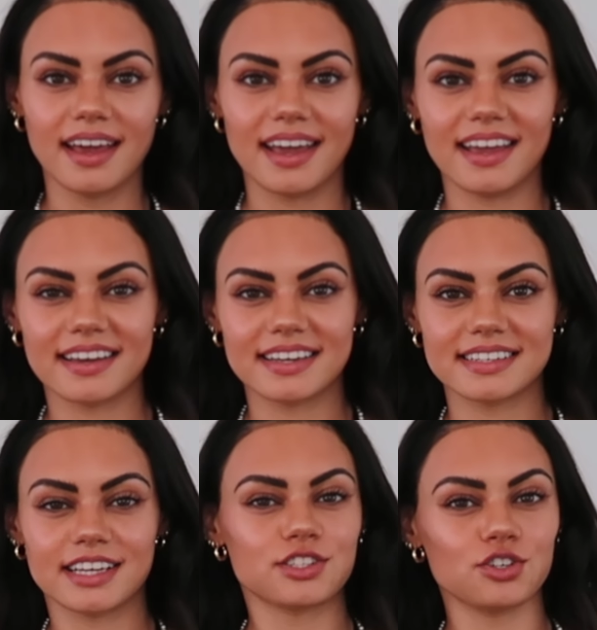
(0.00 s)

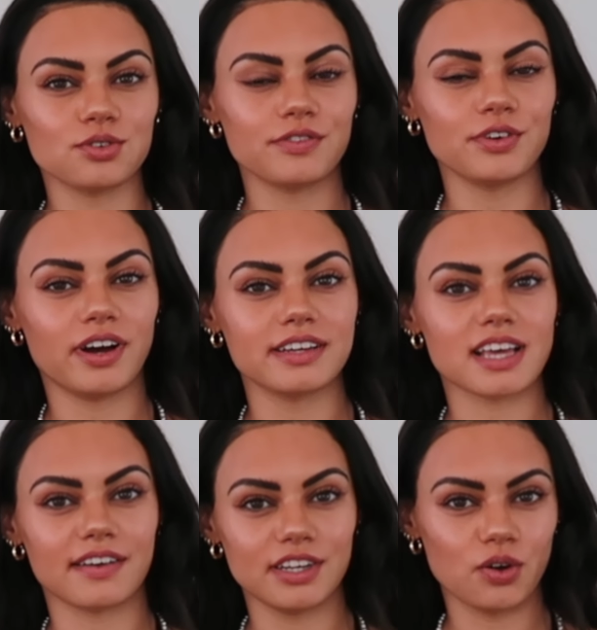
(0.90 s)
And as usual, if you guys
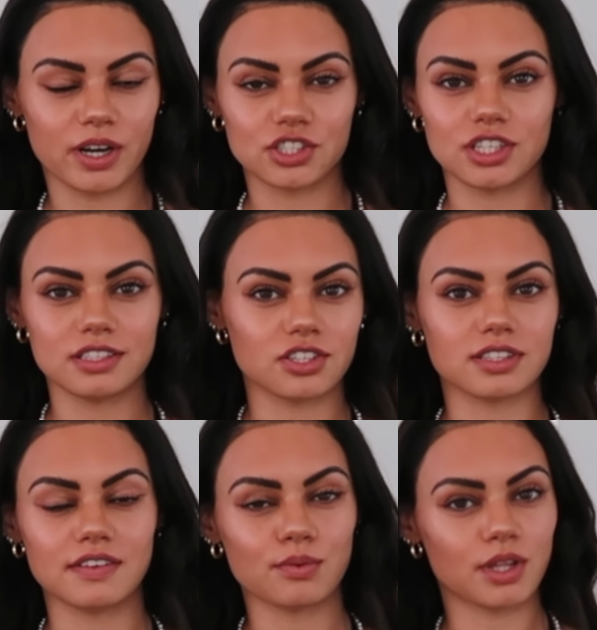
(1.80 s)
have any questions,
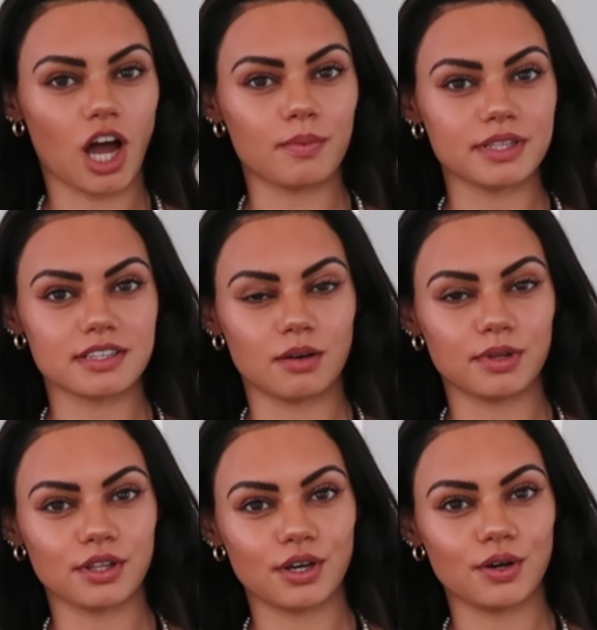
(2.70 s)
just leave them in the comments down
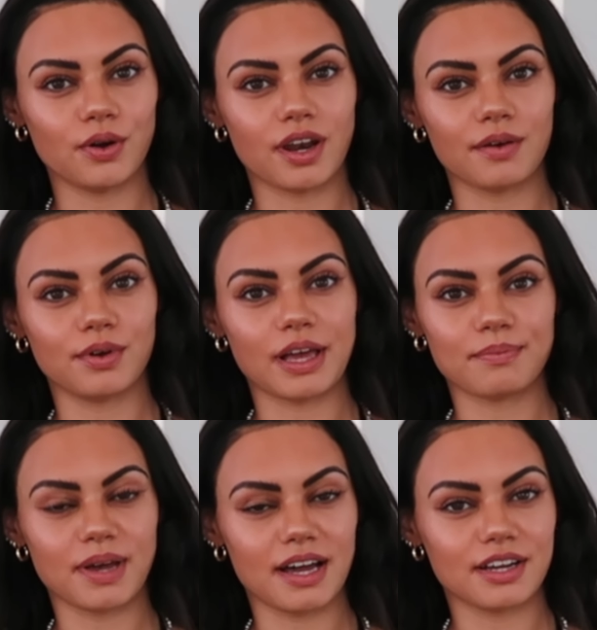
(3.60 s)
below and I will
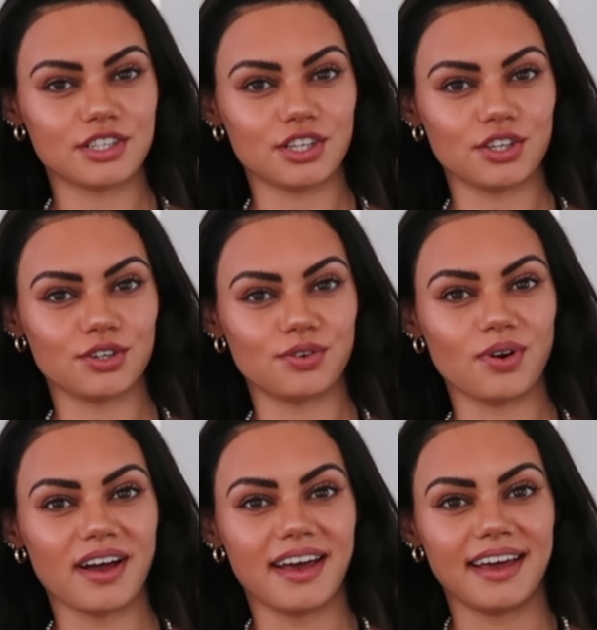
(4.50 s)
get back to
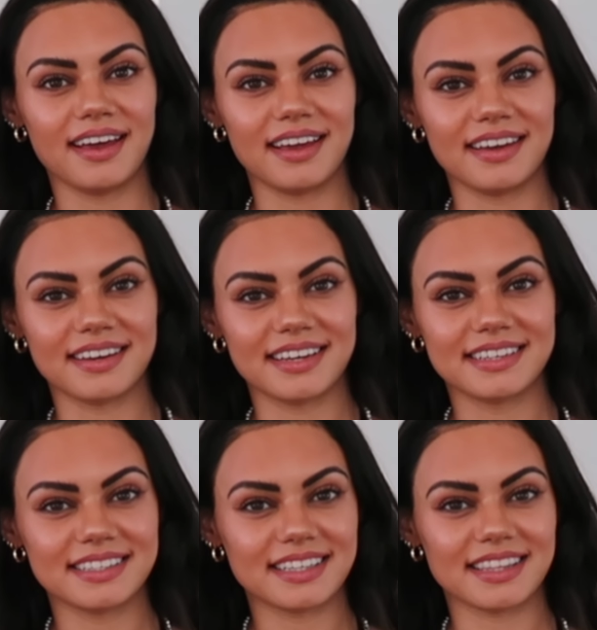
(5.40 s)
you.
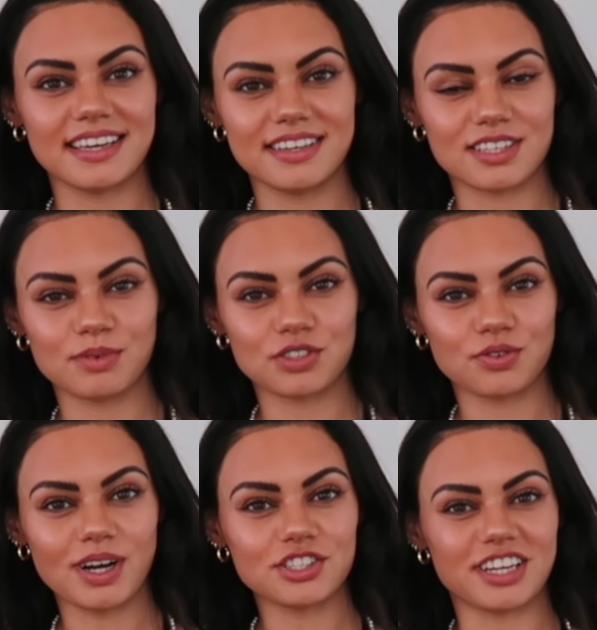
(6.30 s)
And thank you so much for
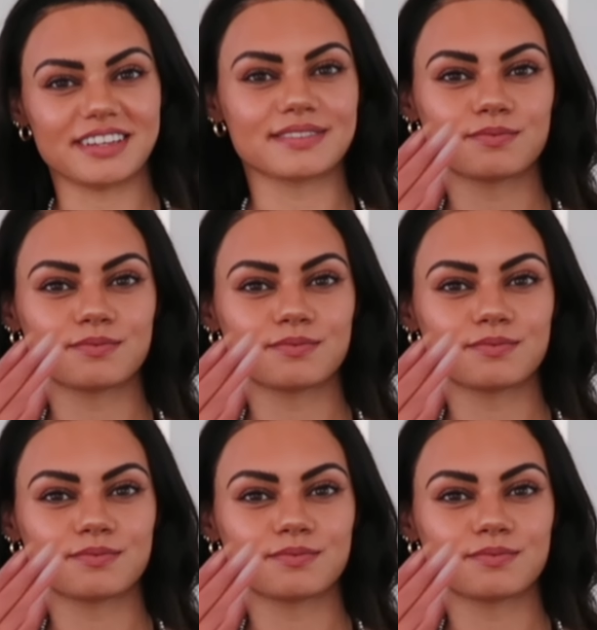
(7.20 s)
watching.